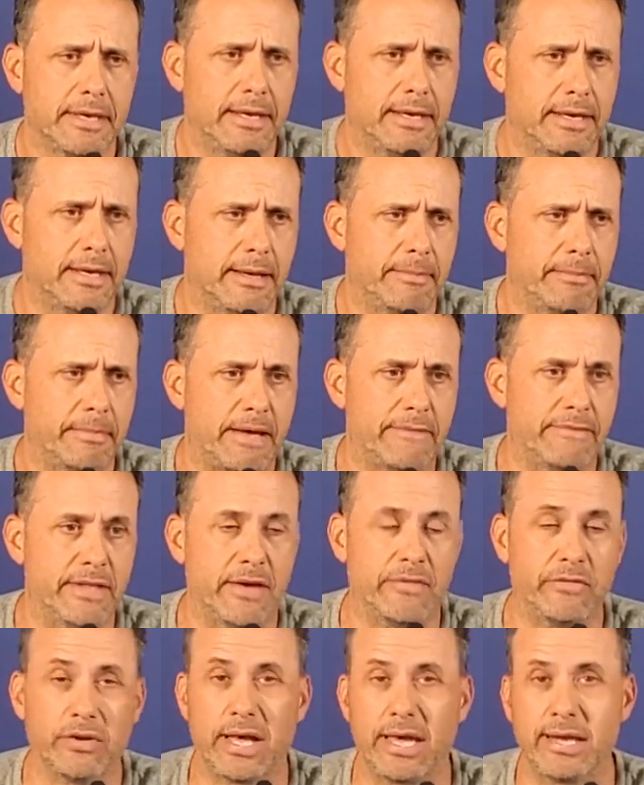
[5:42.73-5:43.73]
I've
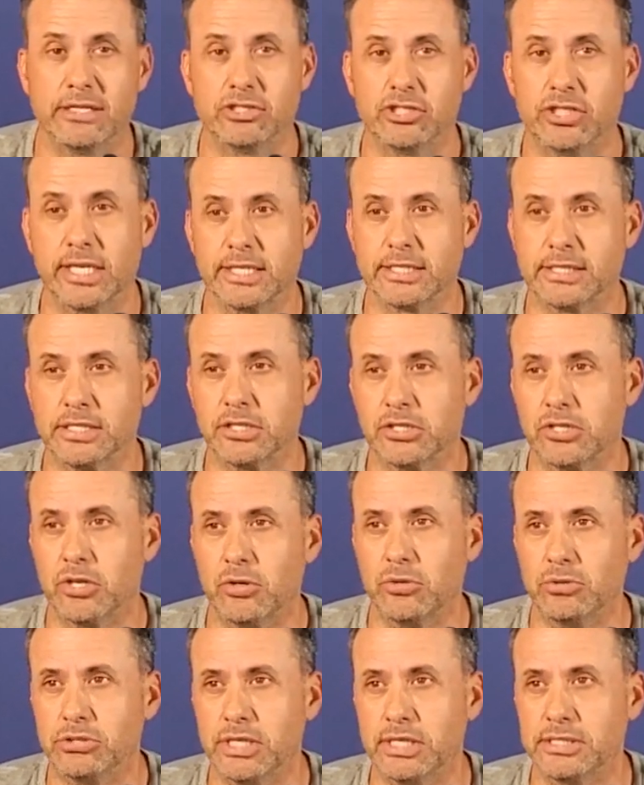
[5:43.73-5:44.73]
never had a chance to
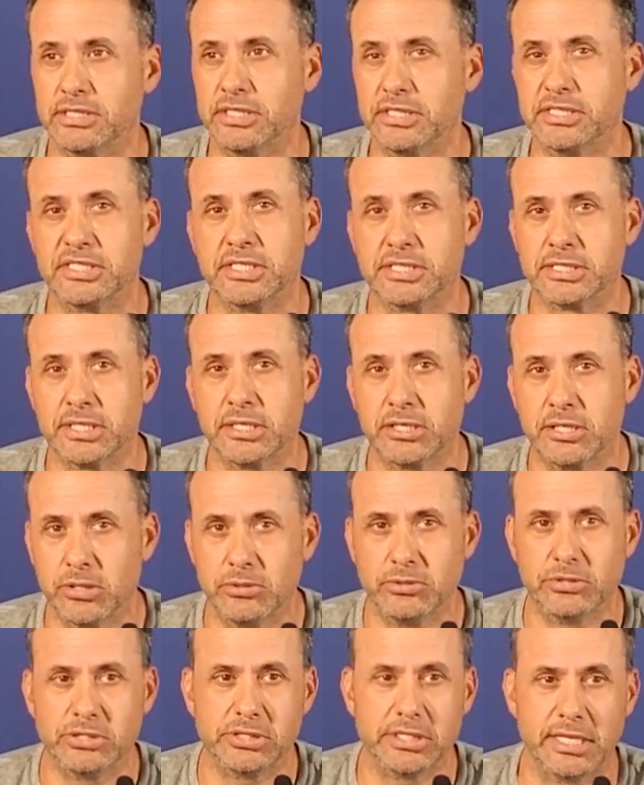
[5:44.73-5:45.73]
coach as an assistant
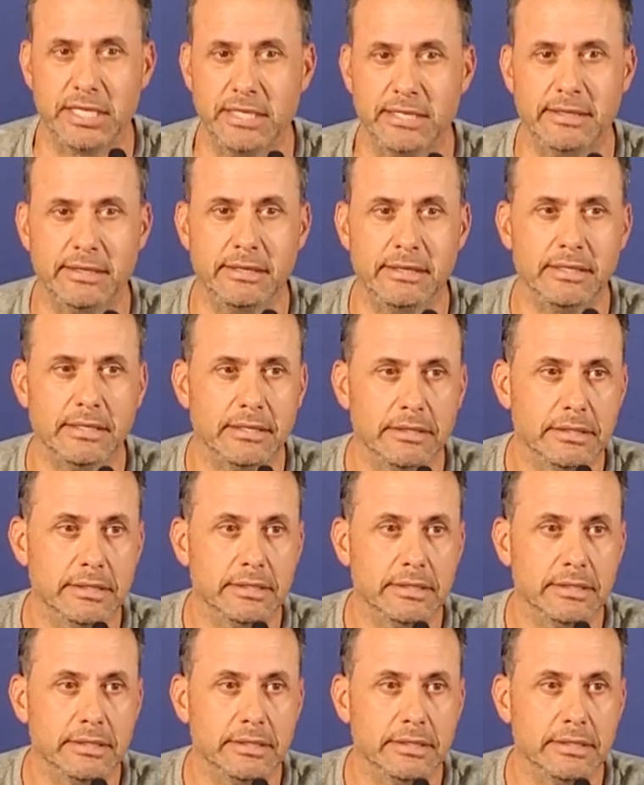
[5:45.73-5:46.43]
coach in